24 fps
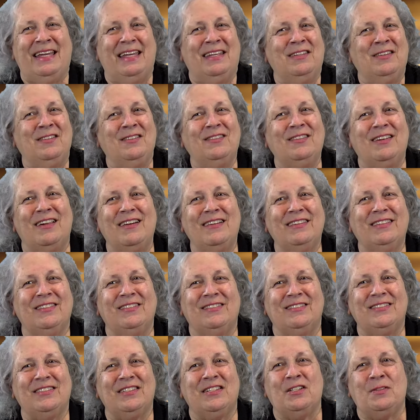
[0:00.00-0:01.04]
and you're not
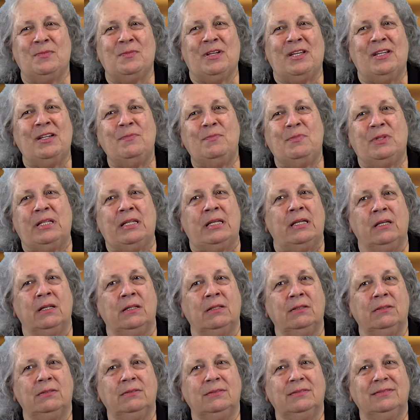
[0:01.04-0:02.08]
going to tear me up
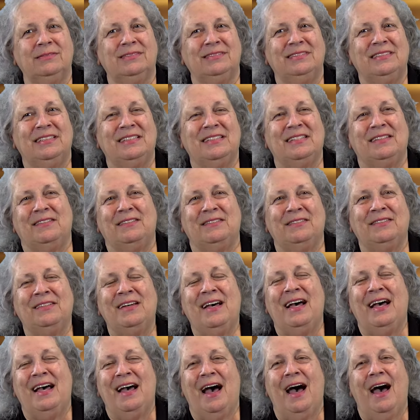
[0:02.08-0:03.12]
again. So
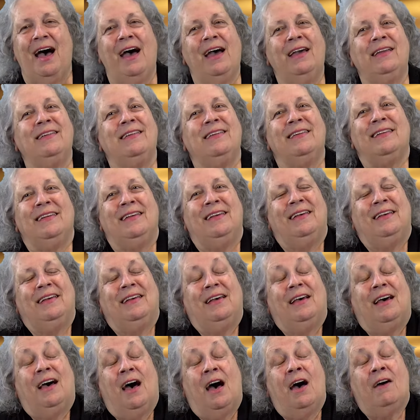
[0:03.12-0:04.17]
I,
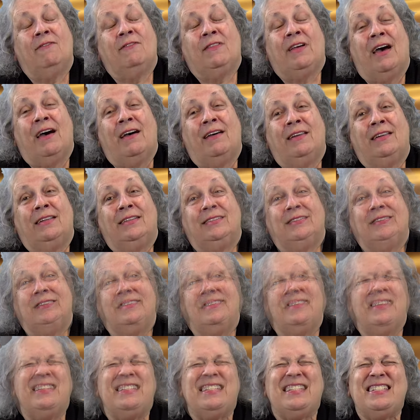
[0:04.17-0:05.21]
I've got it.
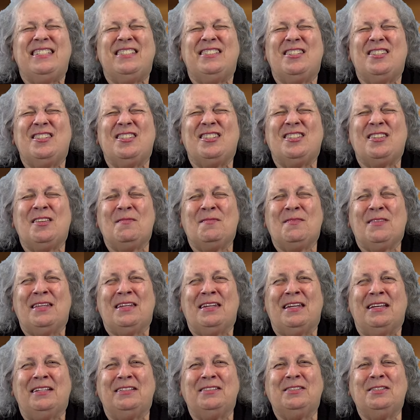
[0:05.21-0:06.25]
This is just
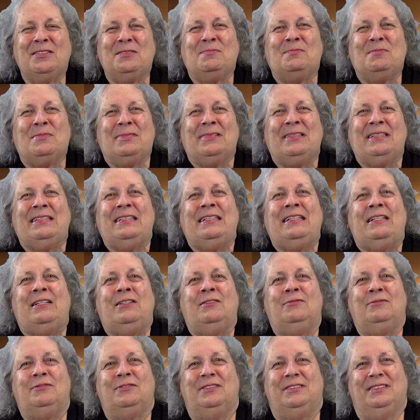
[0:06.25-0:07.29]
something I couldn't
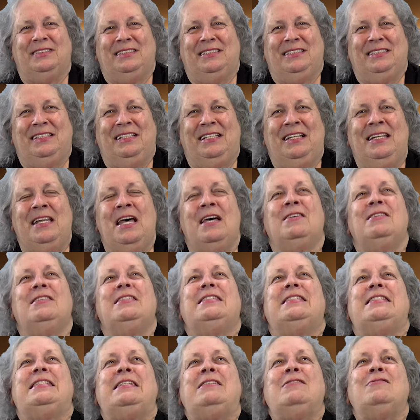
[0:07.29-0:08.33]
believe, and I
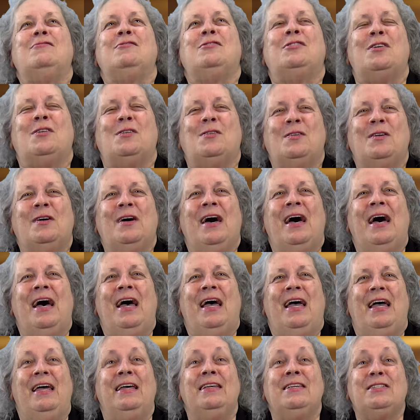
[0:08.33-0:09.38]
still don't.
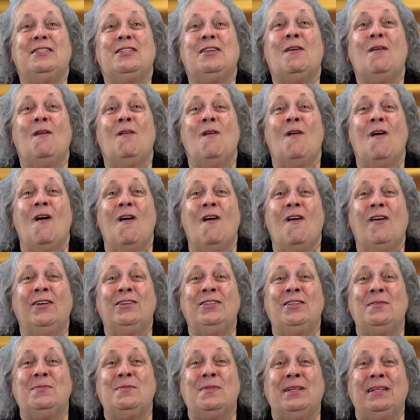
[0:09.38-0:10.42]
It's so
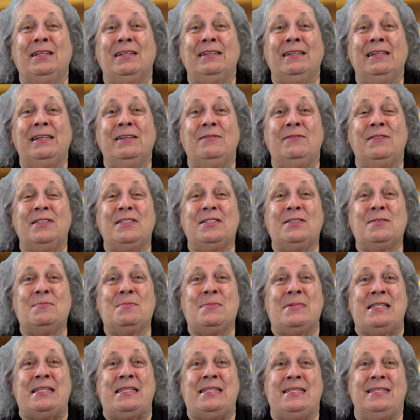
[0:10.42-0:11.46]
hard to believe it's
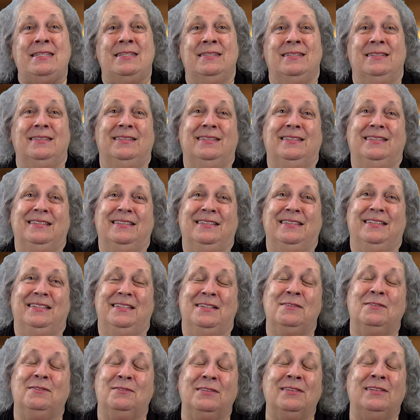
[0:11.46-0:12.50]
me.
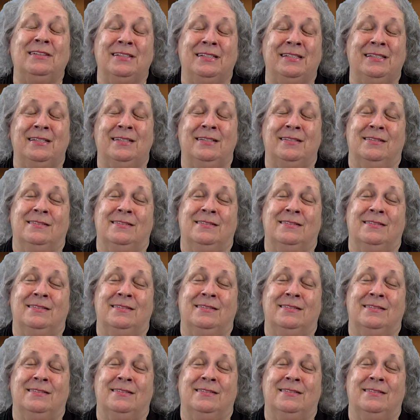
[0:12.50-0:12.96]
It really